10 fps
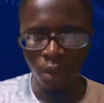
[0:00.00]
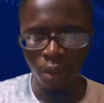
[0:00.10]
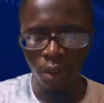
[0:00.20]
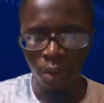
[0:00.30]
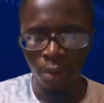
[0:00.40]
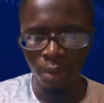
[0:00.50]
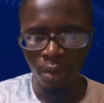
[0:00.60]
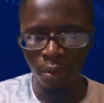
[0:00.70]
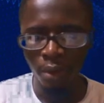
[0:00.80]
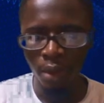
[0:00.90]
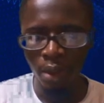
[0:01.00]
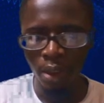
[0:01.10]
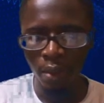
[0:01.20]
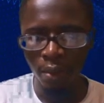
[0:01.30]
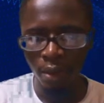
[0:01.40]
The cube root of
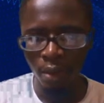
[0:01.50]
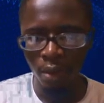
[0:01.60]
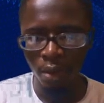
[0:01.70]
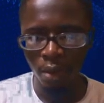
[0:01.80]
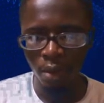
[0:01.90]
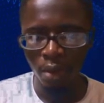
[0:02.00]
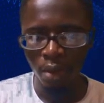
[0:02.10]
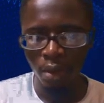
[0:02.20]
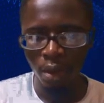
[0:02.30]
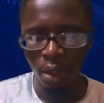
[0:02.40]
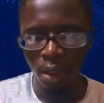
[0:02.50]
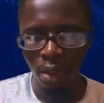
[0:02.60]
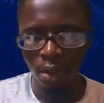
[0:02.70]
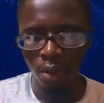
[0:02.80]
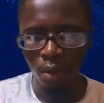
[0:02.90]
27
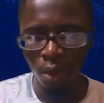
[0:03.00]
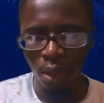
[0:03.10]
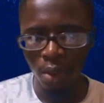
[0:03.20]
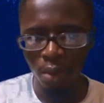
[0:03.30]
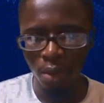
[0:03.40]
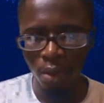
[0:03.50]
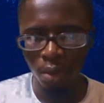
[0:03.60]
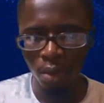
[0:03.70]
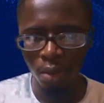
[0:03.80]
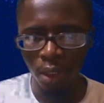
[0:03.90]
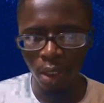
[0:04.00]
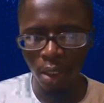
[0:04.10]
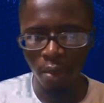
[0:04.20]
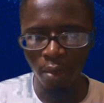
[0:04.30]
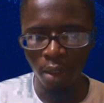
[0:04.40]
and square the result. So we now
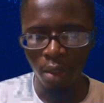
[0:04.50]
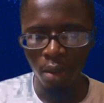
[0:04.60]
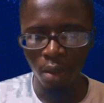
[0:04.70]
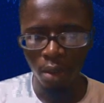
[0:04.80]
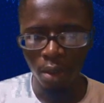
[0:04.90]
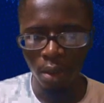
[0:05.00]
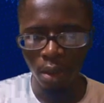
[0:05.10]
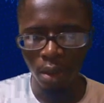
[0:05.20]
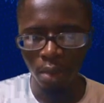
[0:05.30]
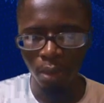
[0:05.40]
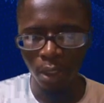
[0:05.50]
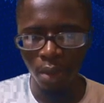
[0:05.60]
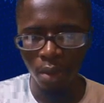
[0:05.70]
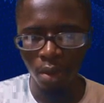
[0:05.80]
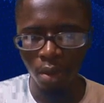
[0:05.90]
have log 6
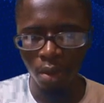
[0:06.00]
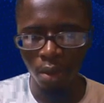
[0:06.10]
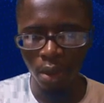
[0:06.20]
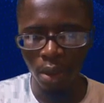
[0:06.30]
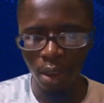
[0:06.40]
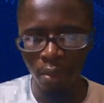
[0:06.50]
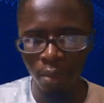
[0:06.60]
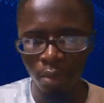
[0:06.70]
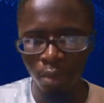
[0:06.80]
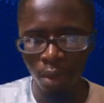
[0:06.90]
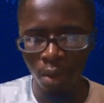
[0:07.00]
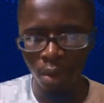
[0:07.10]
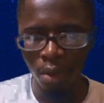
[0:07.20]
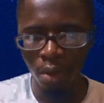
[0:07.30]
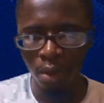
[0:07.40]
minus log 27
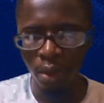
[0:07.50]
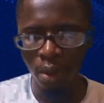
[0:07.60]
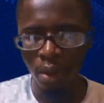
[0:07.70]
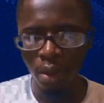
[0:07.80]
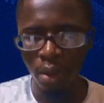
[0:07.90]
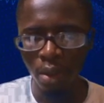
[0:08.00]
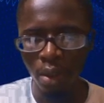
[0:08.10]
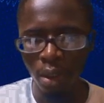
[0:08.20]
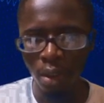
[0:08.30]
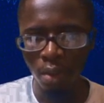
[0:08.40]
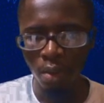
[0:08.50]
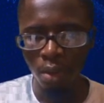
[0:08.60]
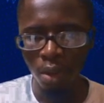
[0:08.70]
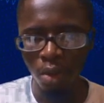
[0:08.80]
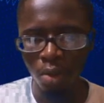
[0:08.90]
plus, now
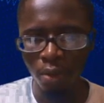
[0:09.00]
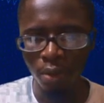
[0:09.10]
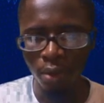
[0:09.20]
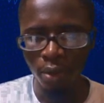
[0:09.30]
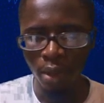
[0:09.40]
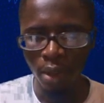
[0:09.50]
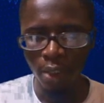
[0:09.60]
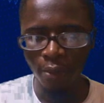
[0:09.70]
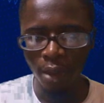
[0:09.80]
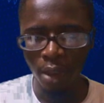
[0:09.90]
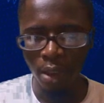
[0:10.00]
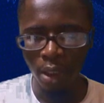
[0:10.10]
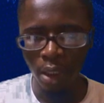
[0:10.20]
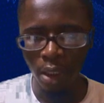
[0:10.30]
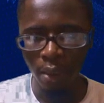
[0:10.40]
the cube root of 27 is
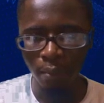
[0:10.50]
3.